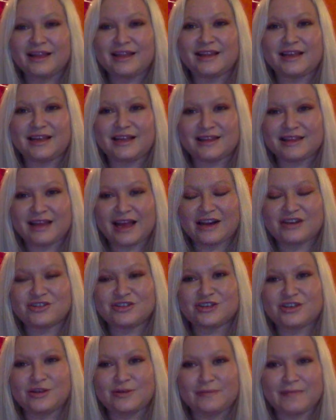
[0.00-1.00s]
the
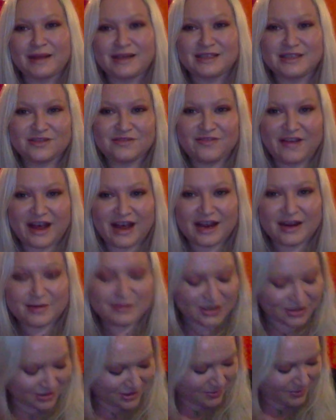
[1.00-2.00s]
electrical mental
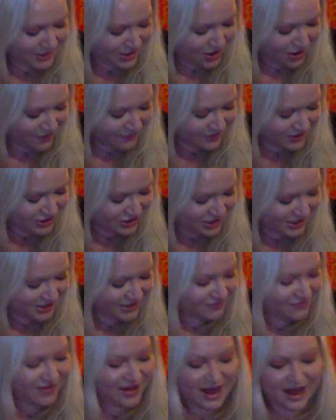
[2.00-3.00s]
vibes are going to be off the chain.
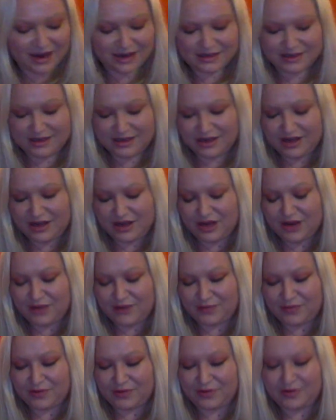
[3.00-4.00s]
In fact,
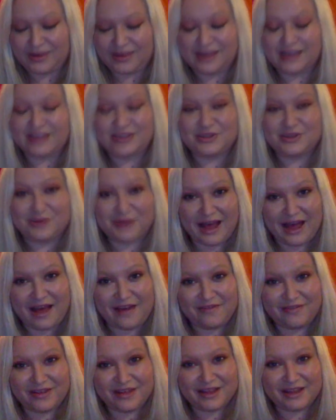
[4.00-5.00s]
we do
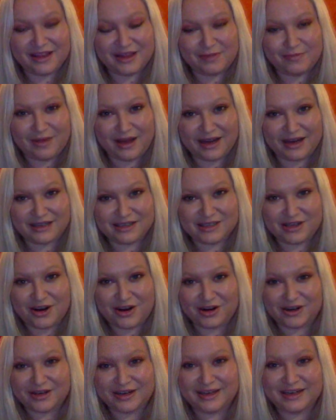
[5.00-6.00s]
have the mind
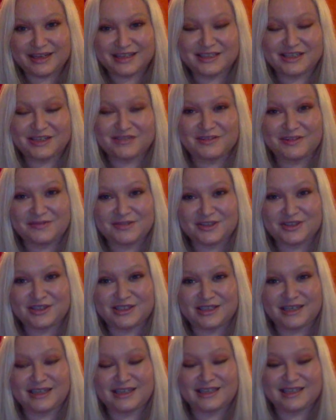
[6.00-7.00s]
card and it's in reverse
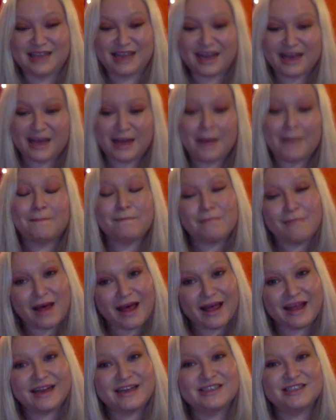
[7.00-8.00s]
and it's like,
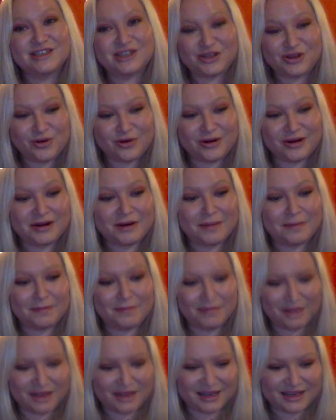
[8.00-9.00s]
mind your
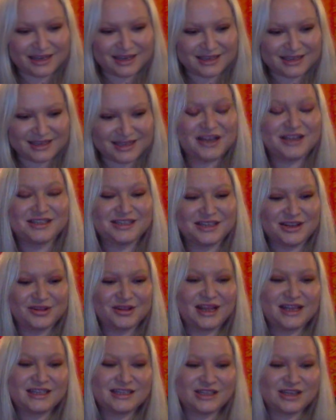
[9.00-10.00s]
monkeys. So
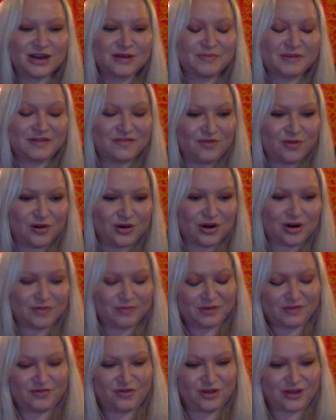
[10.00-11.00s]
let's start
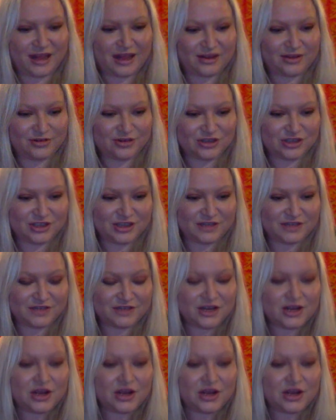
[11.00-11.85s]
before that lunar shift.